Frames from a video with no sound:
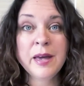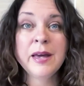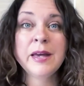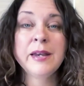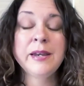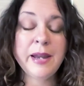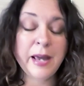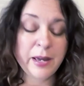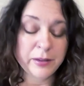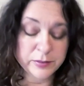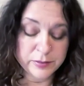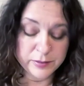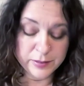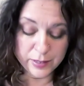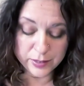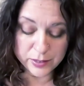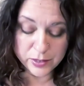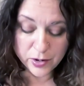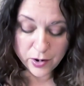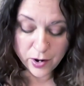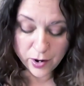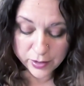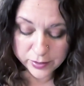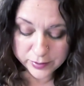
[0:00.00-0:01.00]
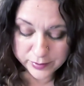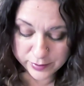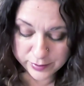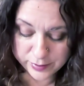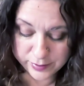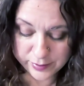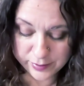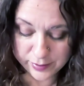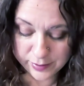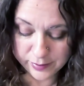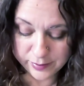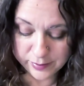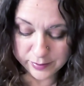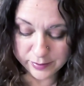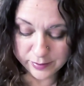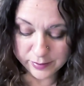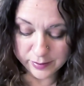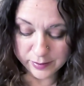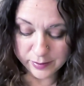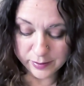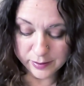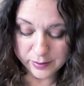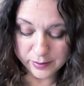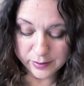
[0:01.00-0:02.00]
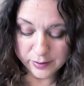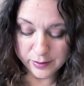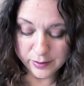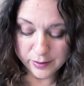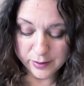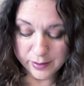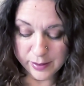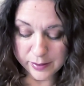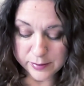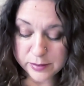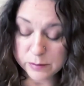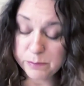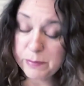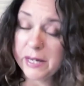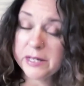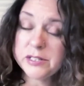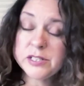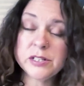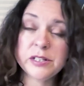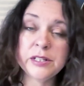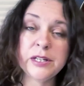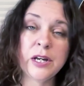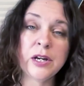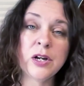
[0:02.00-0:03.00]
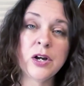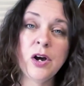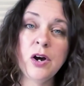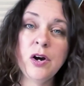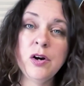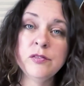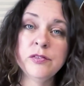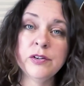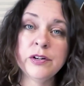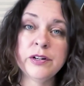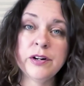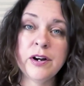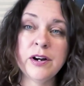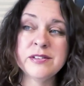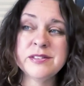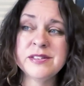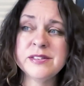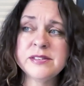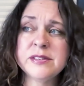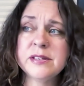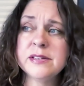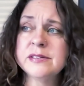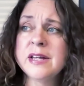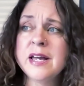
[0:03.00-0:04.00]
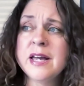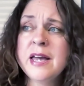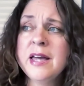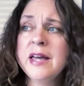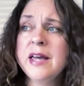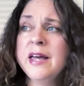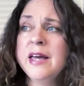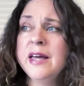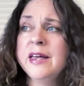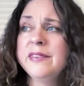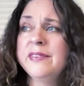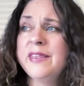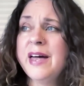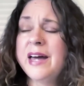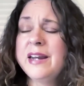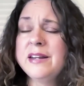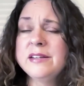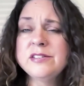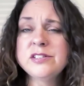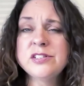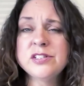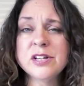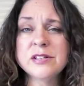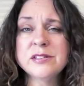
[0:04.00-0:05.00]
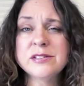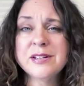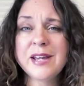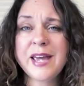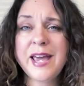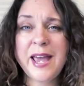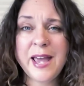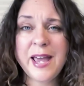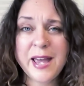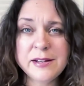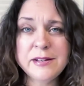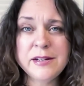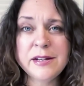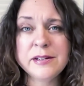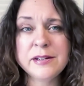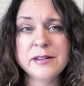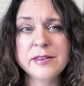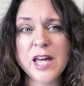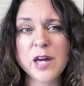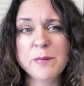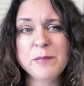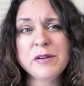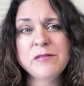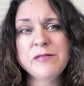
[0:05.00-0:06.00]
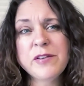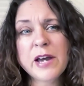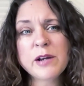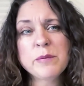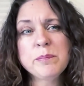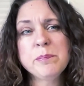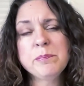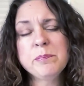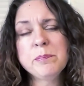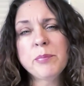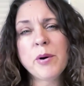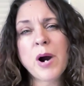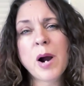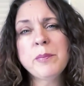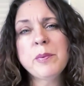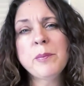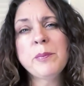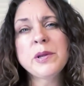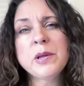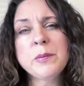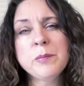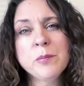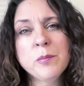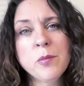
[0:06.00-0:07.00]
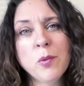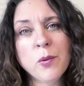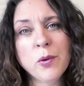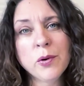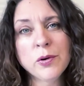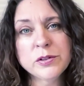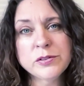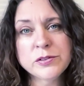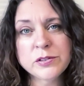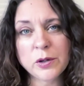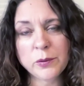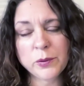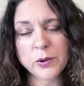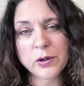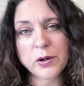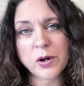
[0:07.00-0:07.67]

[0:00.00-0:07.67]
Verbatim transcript: Now, see, a narcissist, especially a covert narcissist, that is just candy to them. In fact, probably more so a